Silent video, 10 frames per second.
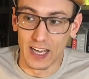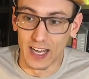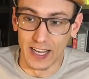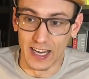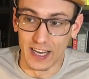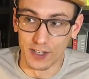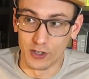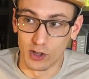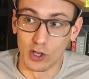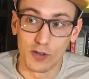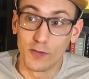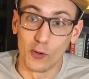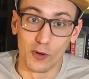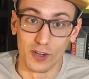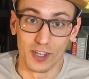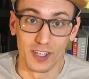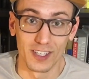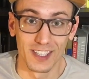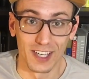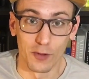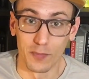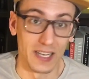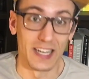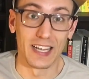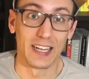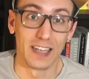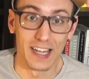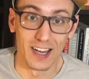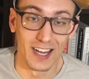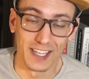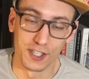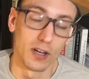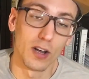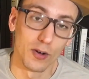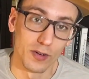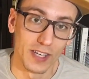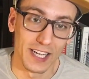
and, and look for you know meaning uh, in your own.